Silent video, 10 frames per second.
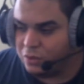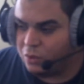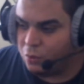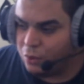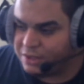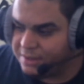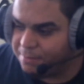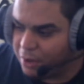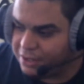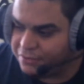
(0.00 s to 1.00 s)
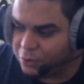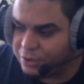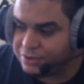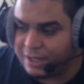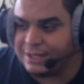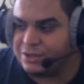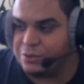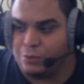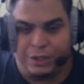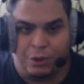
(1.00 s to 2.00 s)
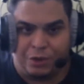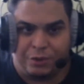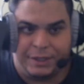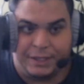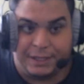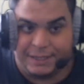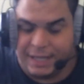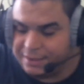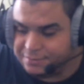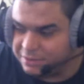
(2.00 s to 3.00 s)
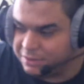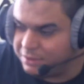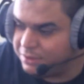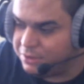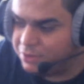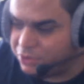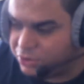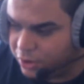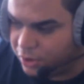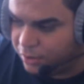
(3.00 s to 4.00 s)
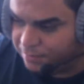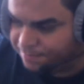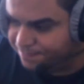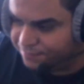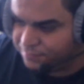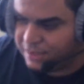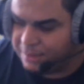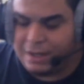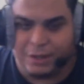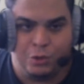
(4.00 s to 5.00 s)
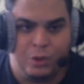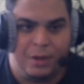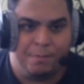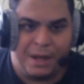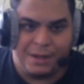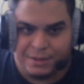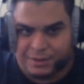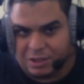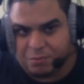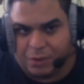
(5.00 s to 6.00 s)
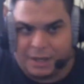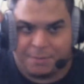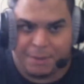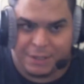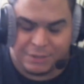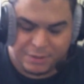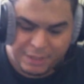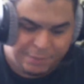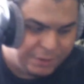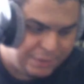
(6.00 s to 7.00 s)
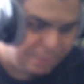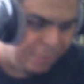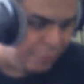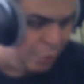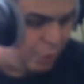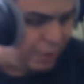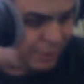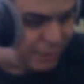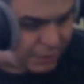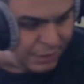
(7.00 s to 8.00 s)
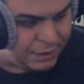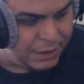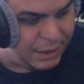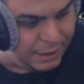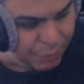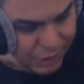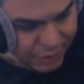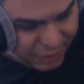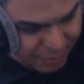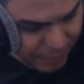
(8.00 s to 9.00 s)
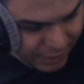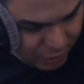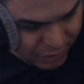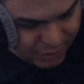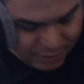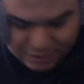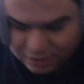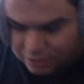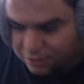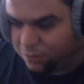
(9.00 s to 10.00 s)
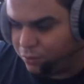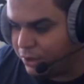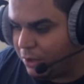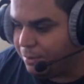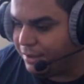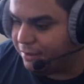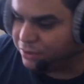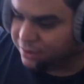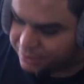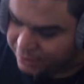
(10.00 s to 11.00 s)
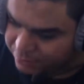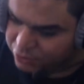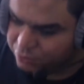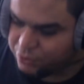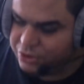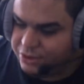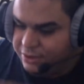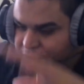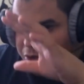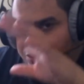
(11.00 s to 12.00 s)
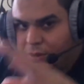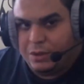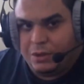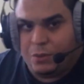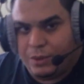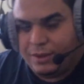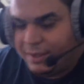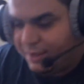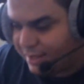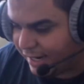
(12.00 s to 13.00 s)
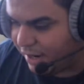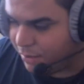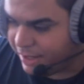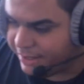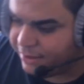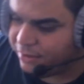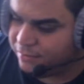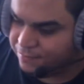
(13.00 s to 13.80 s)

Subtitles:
was the parts for it, so I had to reorder it again. So I'm not gonna do an unboxing of this product because I already did it before, and it really doesn't make no sense to reopen everything again. So we're just gonna go with these I got right here,